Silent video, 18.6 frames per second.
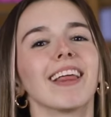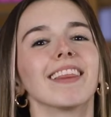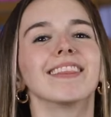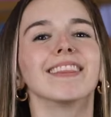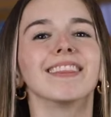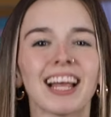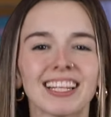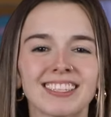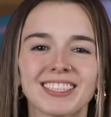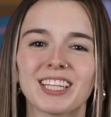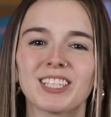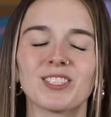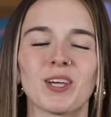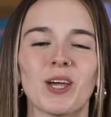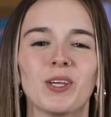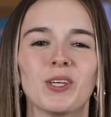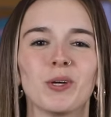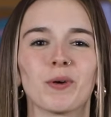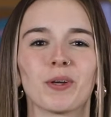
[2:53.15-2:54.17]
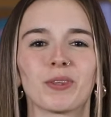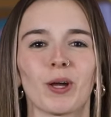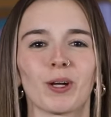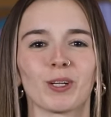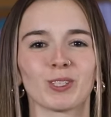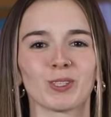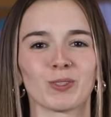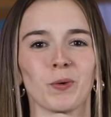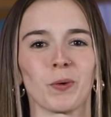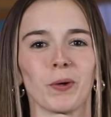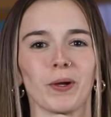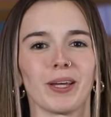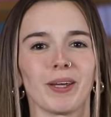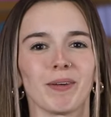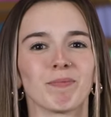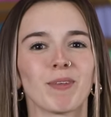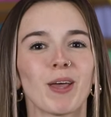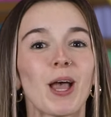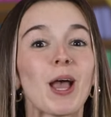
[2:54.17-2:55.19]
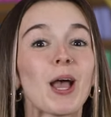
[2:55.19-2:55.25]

Let's continue with our story.